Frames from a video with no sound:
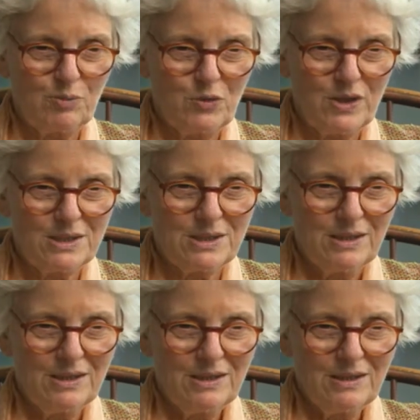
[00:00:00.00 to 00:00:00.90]
or this
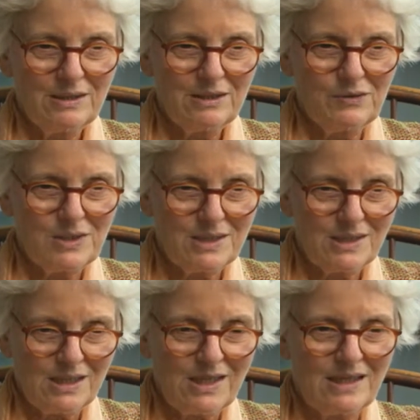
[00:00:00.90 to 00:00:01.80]
there's no, this is
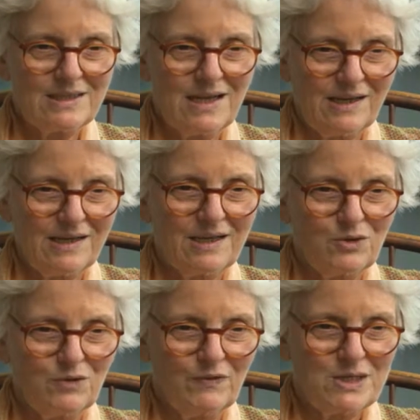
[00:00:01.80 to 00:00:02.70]
at Kentucky
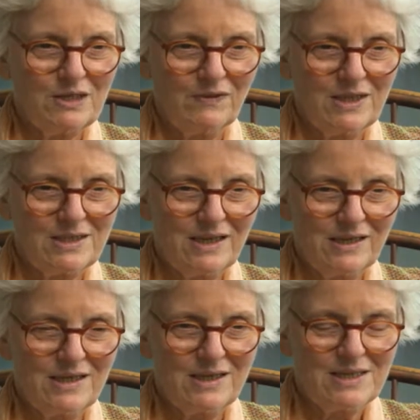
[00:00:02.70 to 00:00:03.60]
University yeah, of Kentucky.
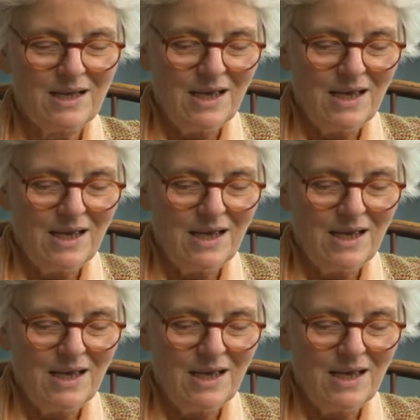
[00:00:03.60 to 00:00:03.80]
Kentucky yes, mm.